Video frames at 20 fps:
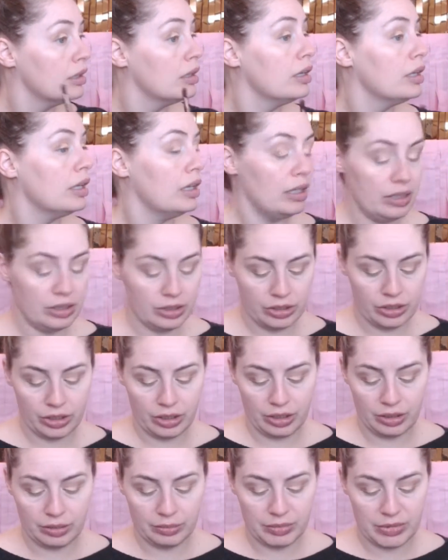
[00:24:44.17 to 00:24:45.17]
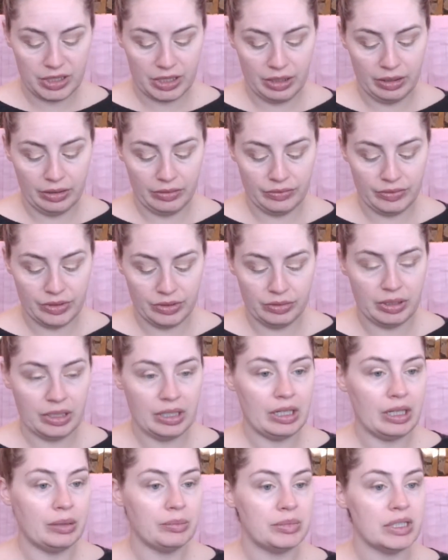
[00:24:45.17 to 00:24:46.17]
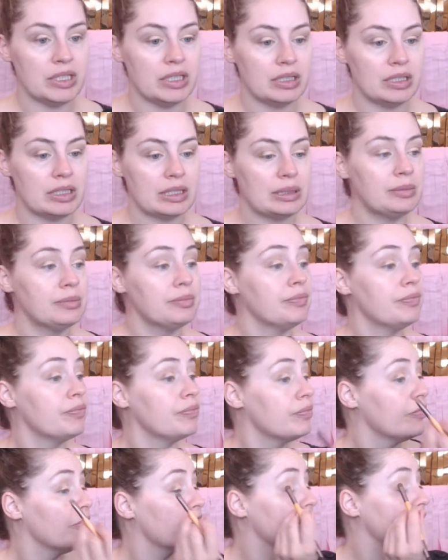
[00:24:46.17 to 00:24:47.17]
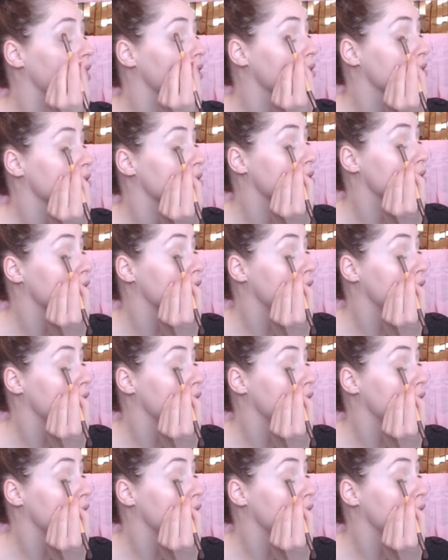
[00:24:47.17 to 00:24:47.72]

In terms of doing empties videos.